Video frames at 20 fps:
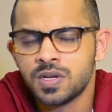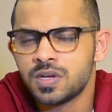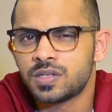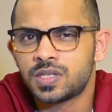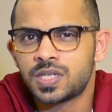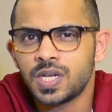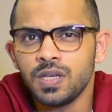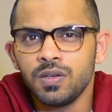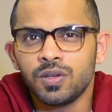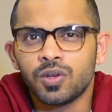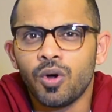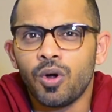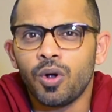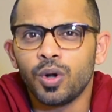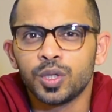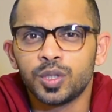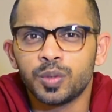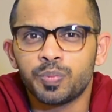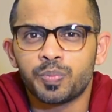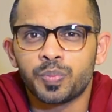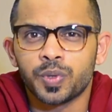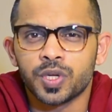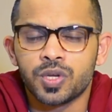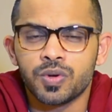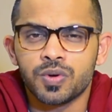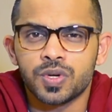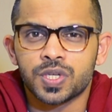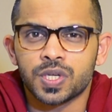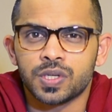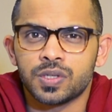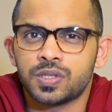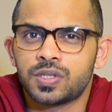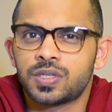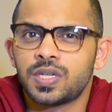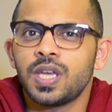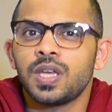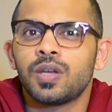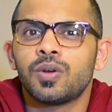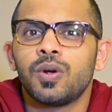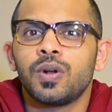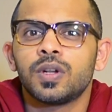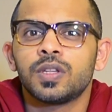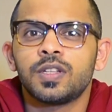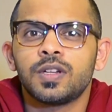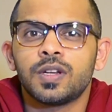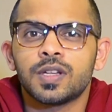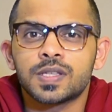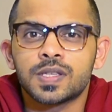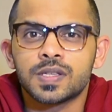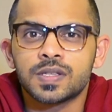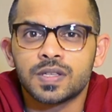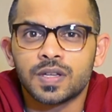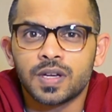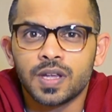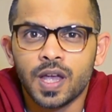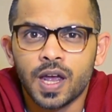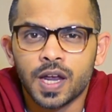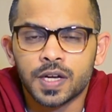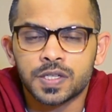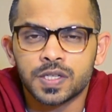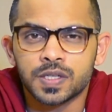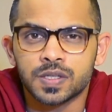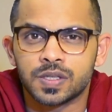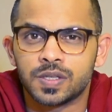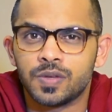Take all the precaution, take all the necessary actions.